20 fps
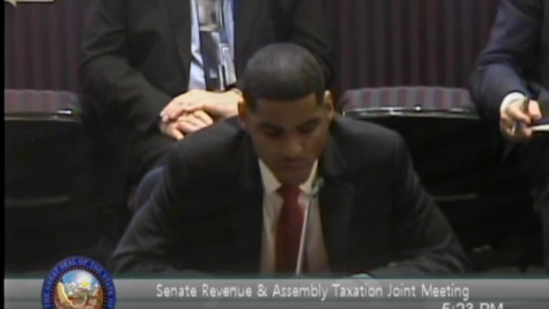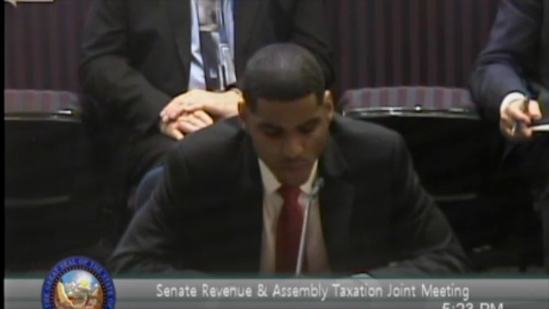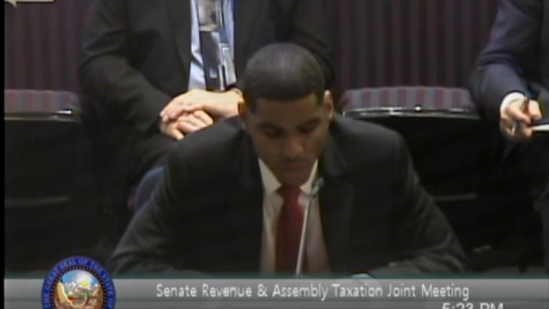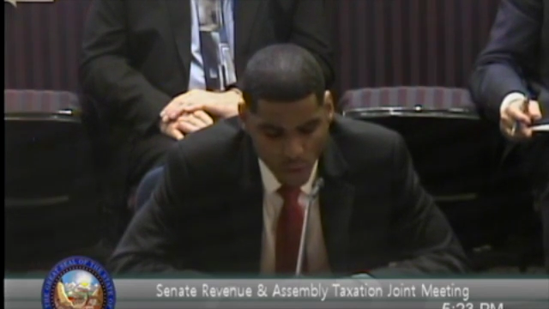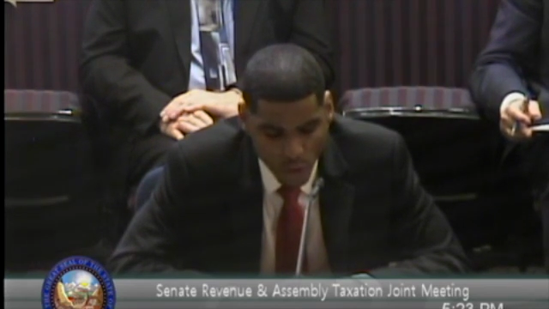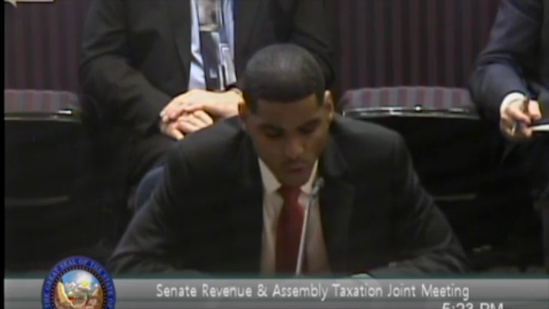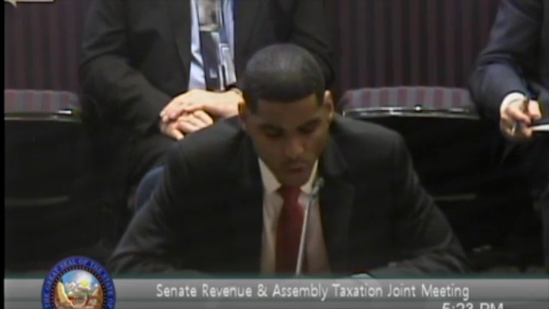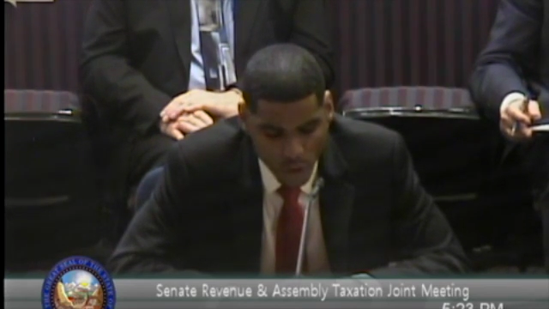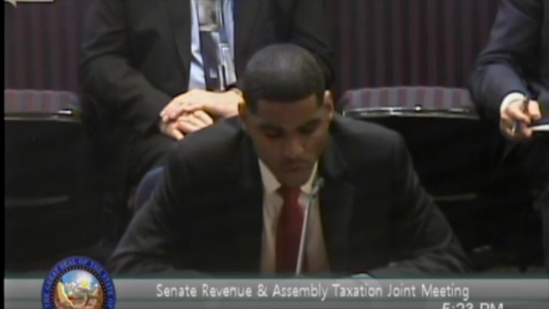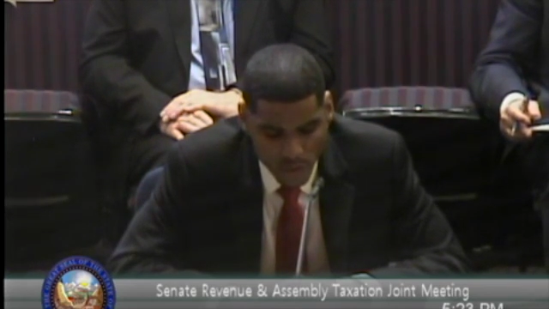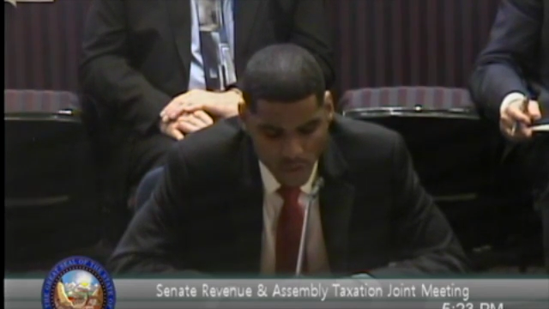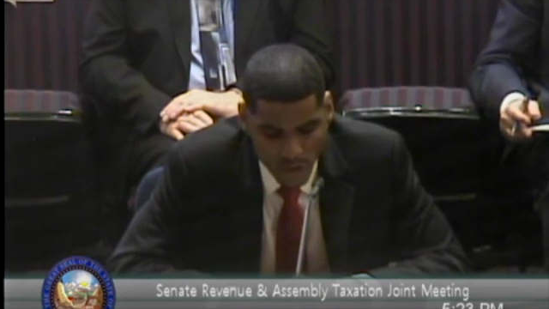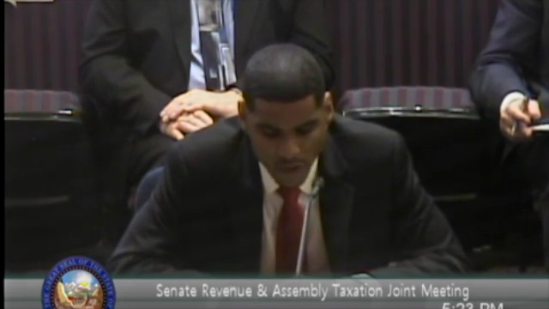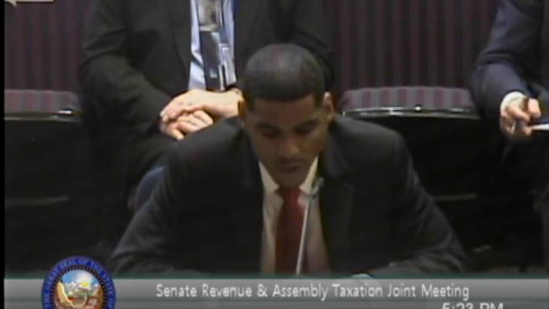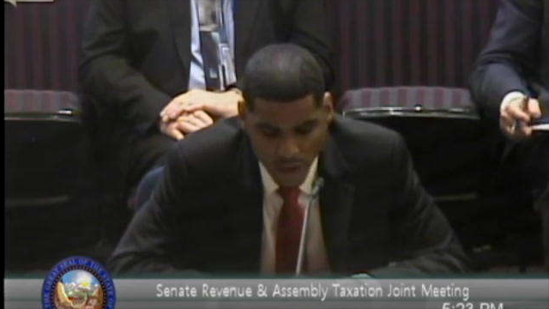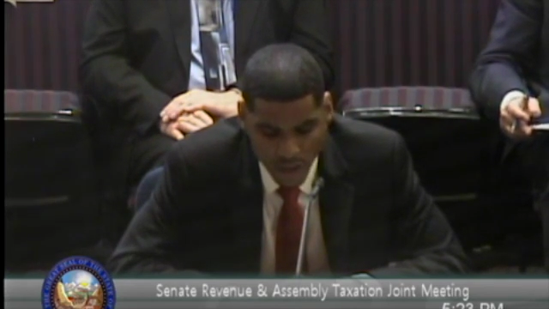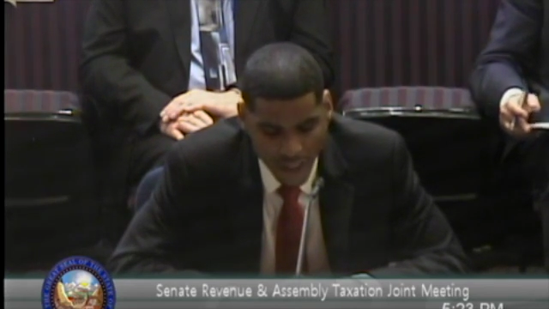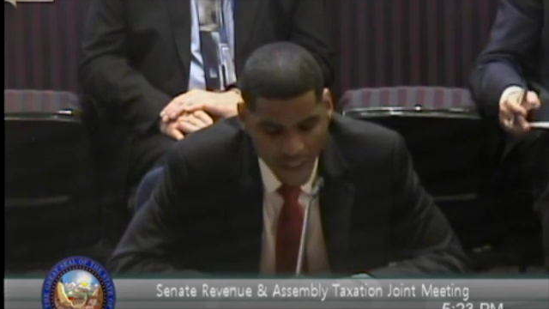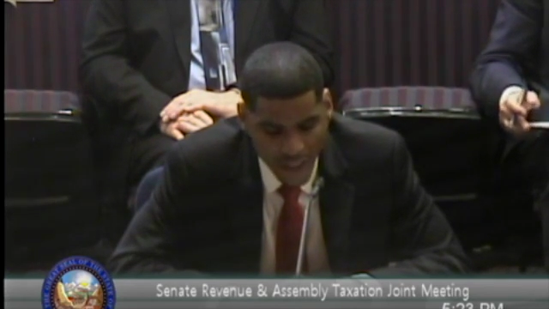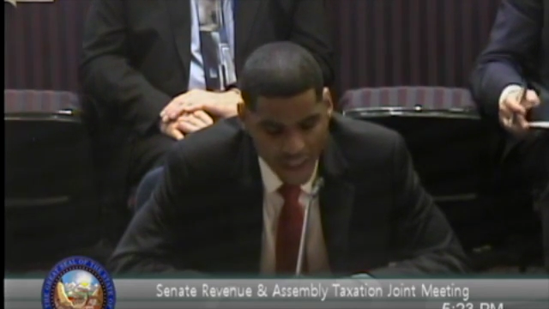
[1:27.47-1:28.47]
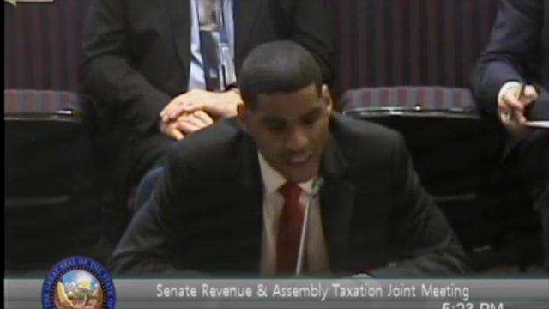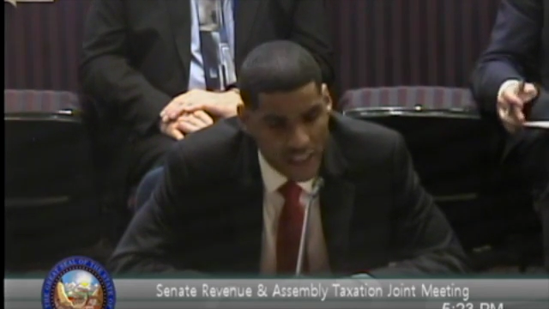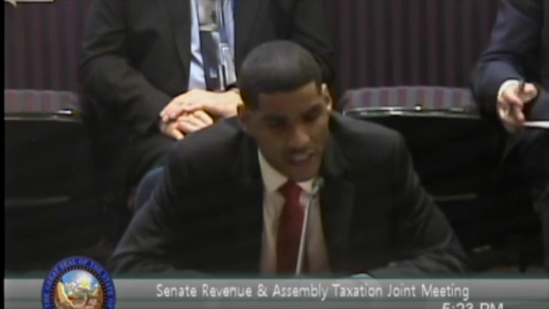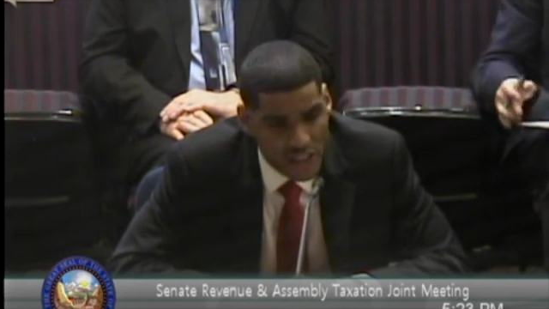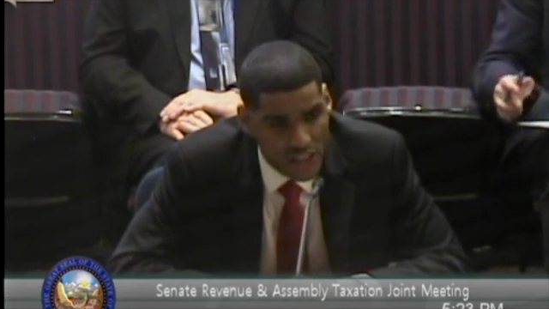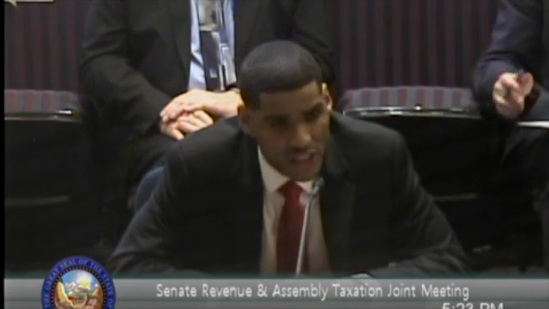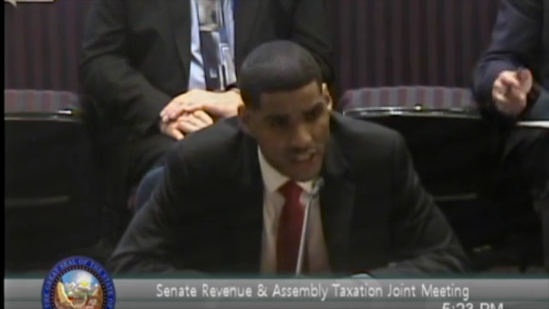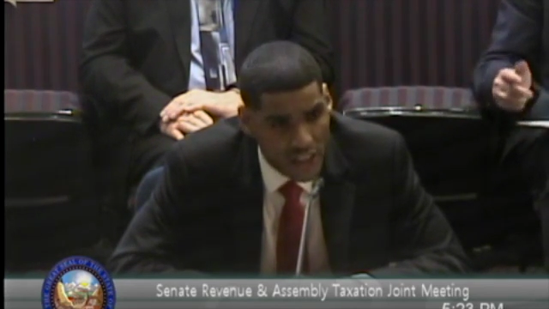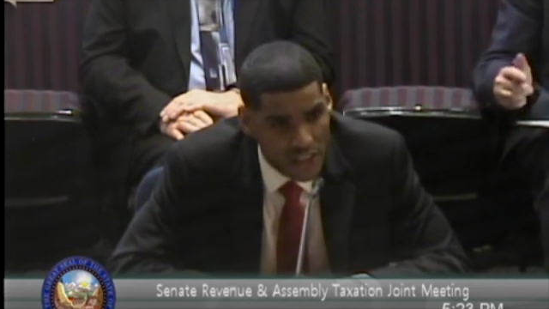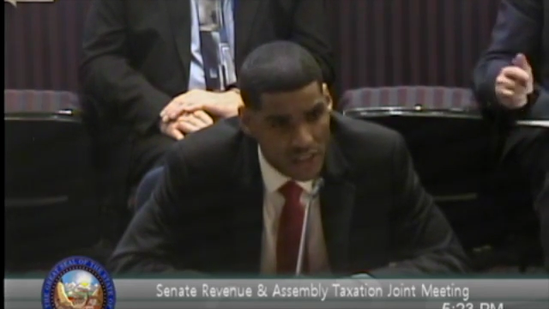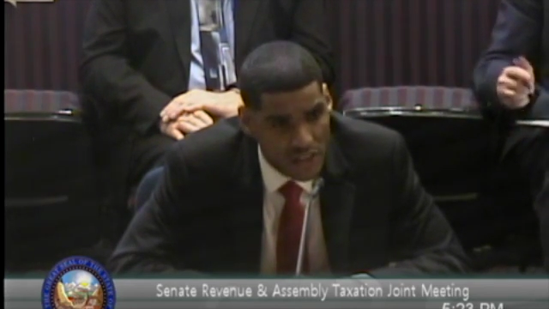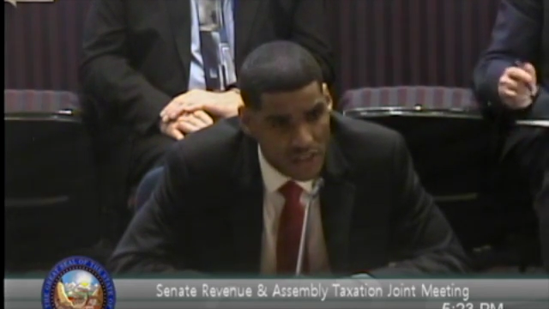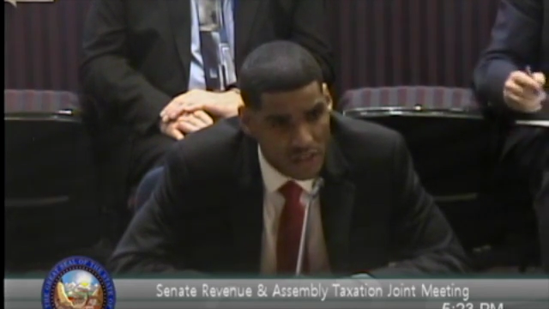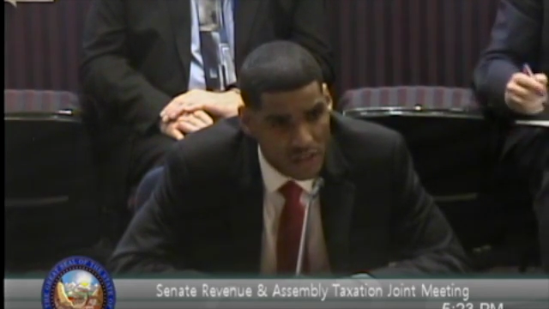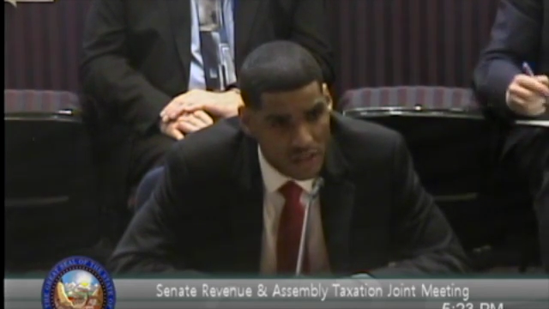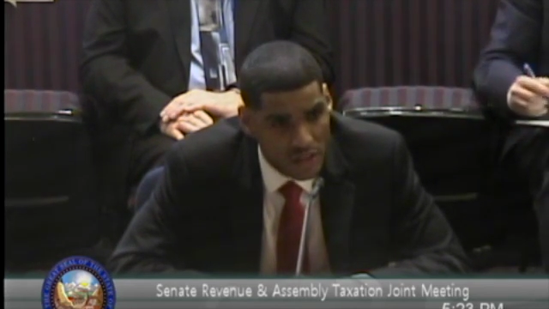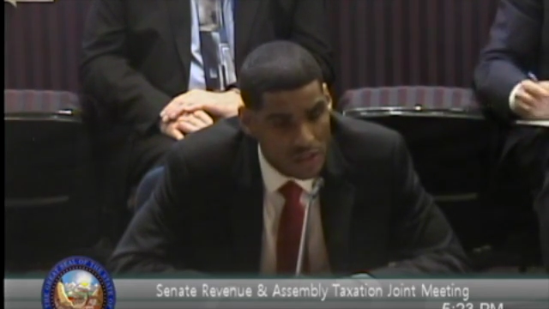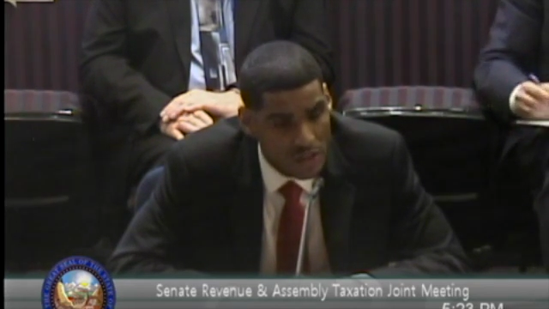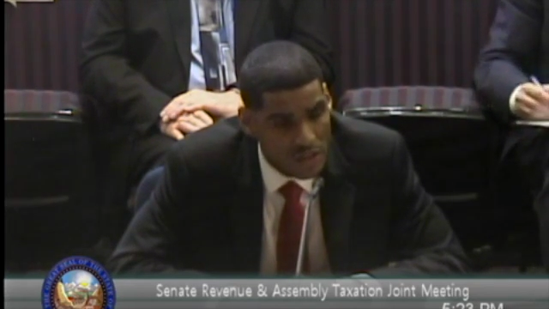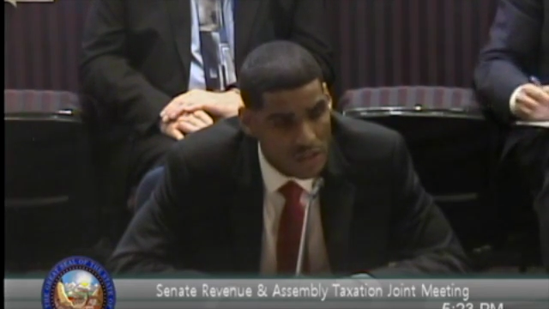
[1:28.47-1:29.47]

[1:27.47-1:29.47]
programs like education